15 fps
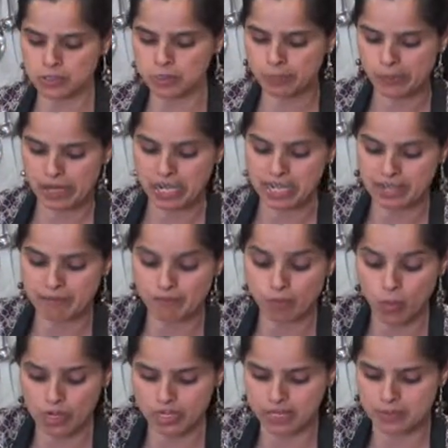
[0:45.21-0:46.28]
super high,
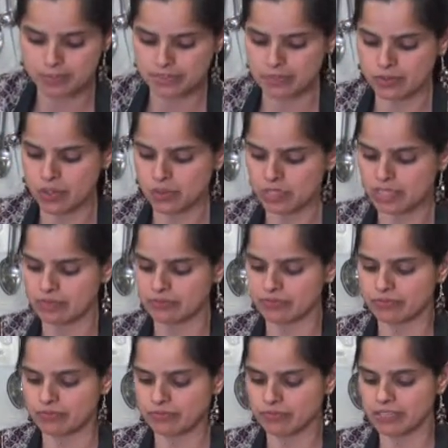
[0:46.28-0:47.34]
4 cups of coconut
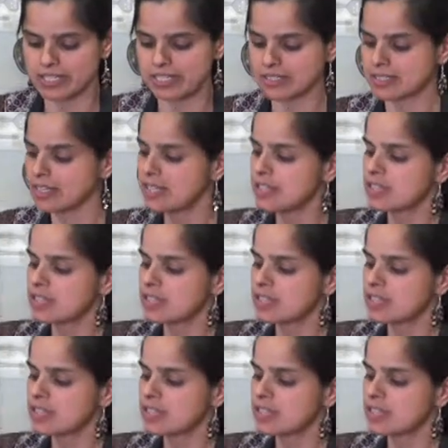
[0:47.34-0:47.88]
flakes.